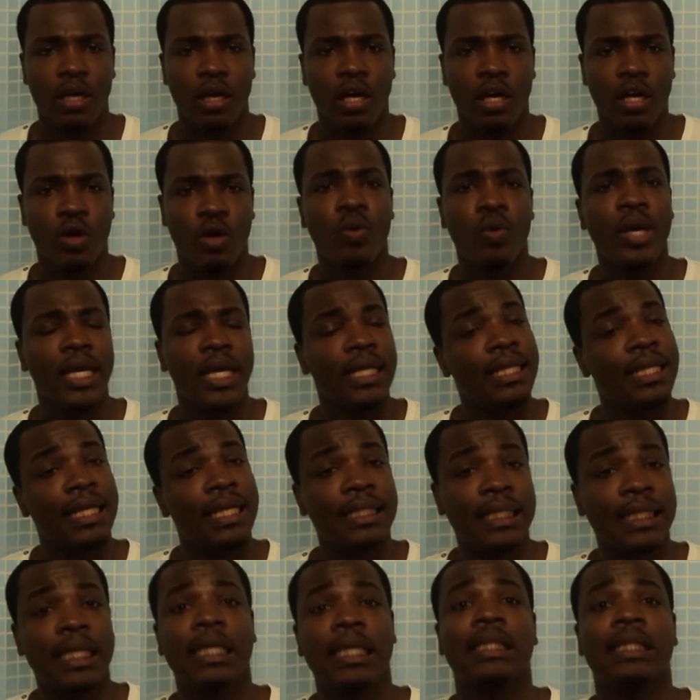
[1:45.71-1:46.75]
a queen
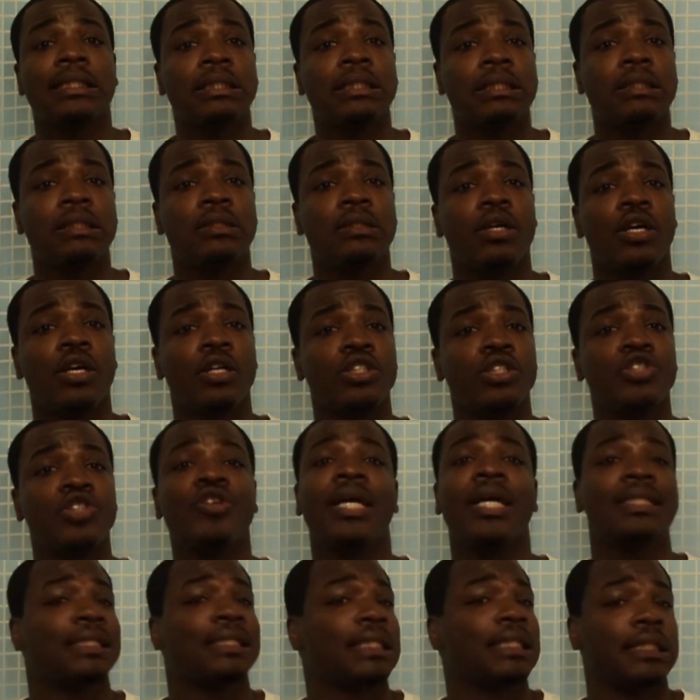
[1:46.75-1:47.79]
that does
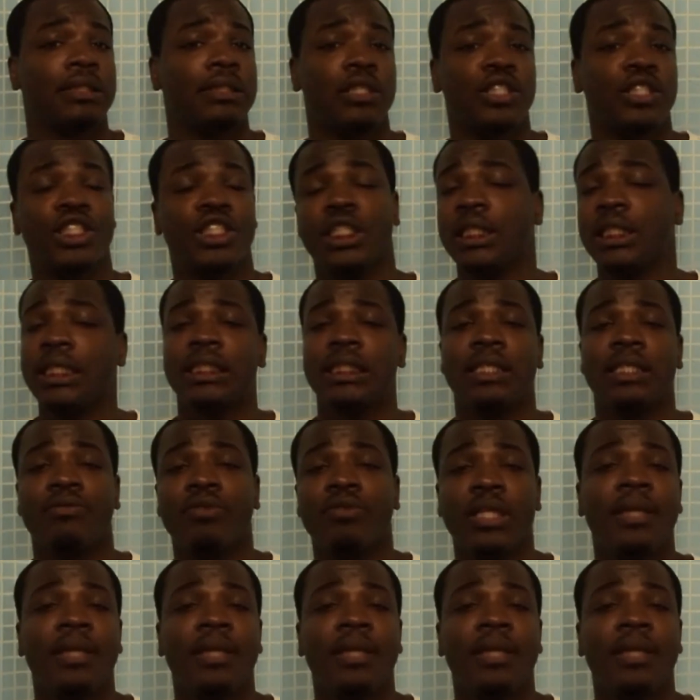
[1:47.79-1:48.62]
dresses. She doesn't